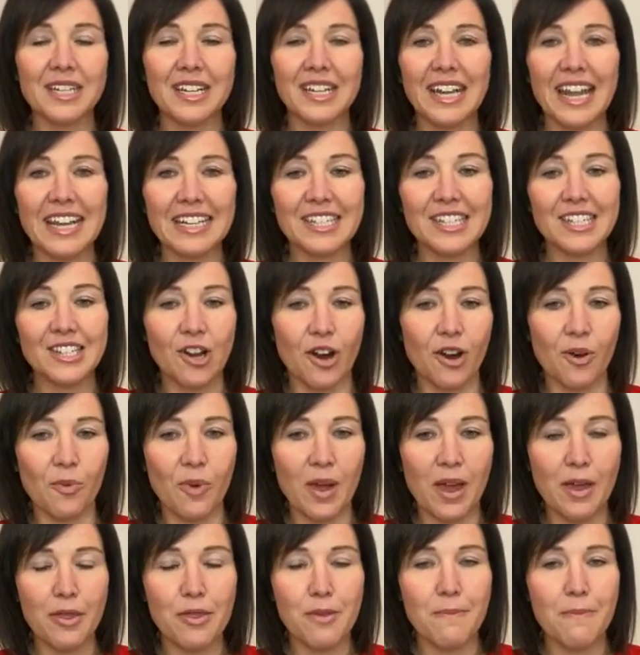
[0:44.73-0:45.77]
And let's start
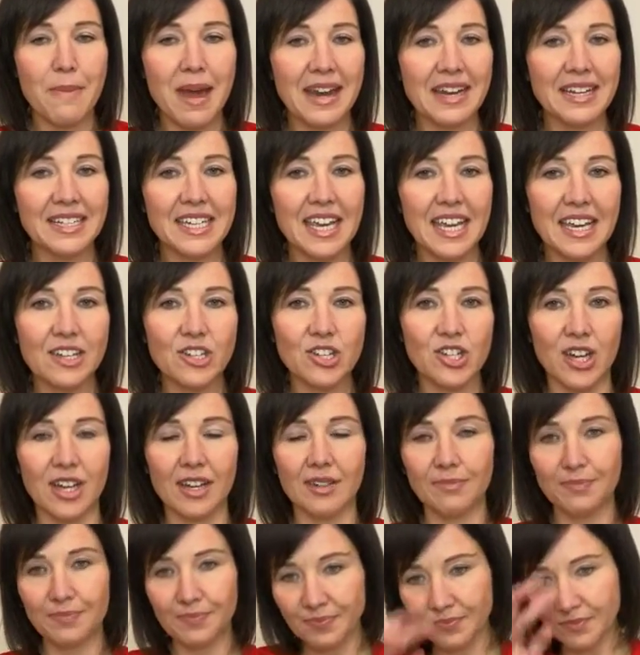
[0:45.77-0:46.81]
with
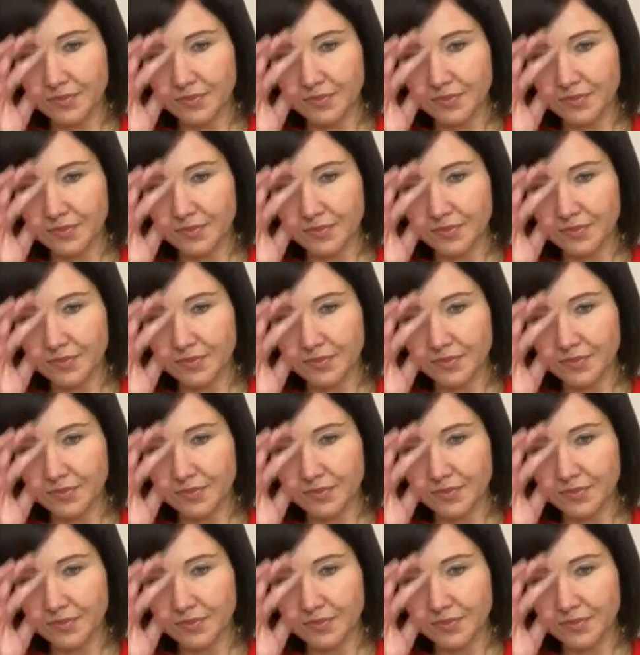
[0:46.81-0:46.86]
meditation.